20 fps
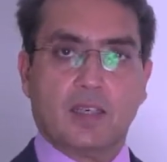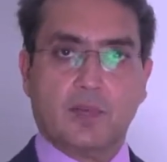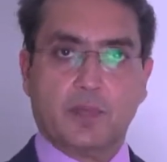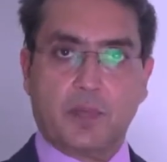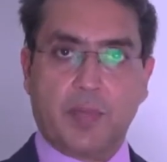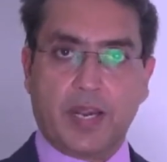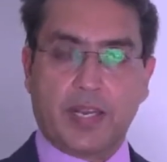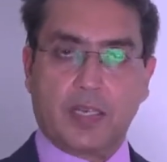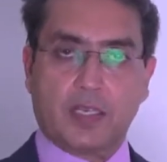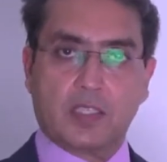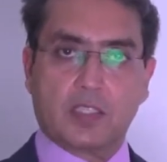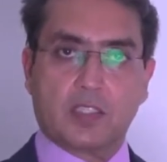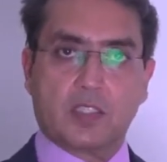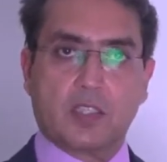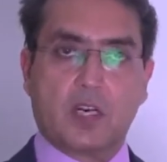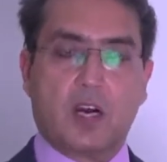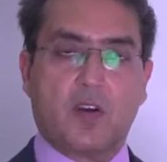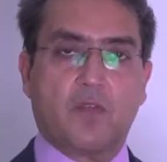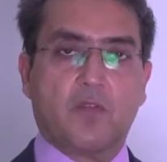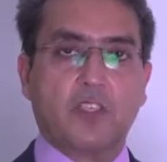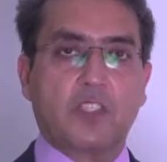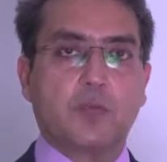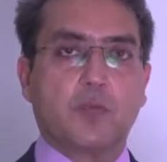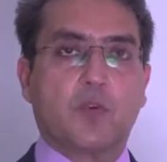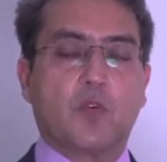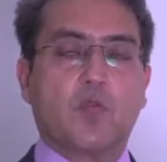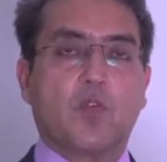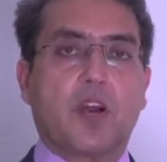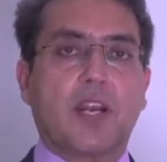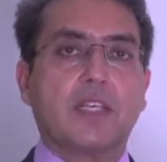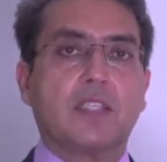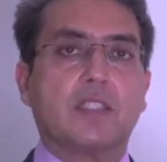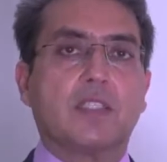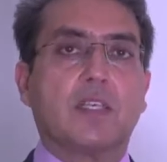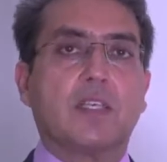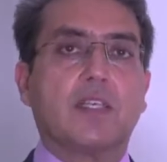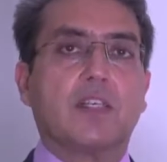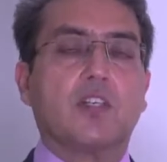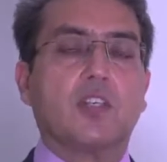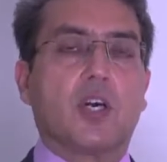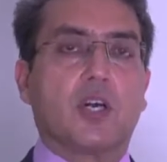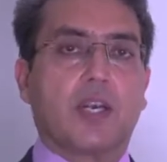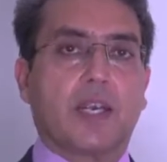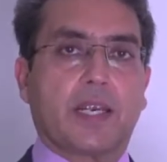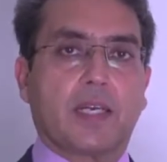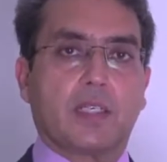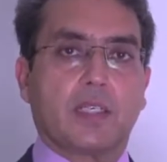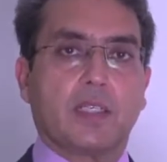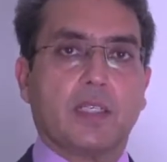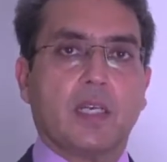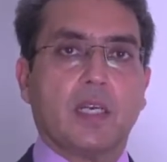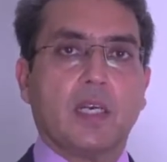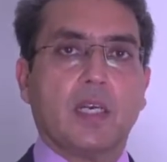medical staff, which provides the direct